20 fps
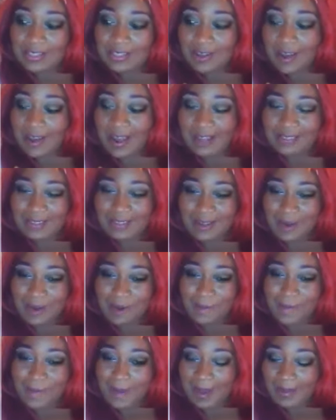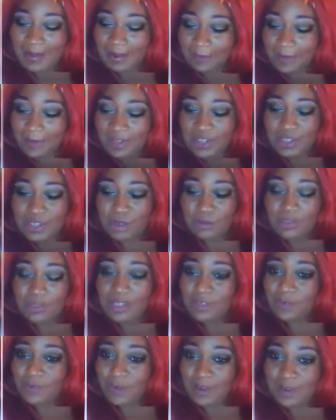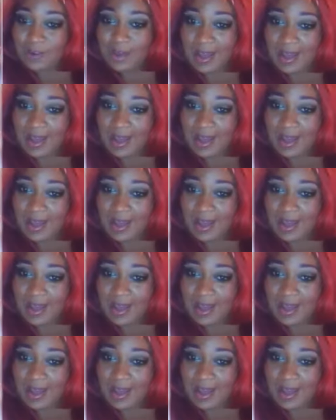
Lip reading: So I had to go back and reshoot this for you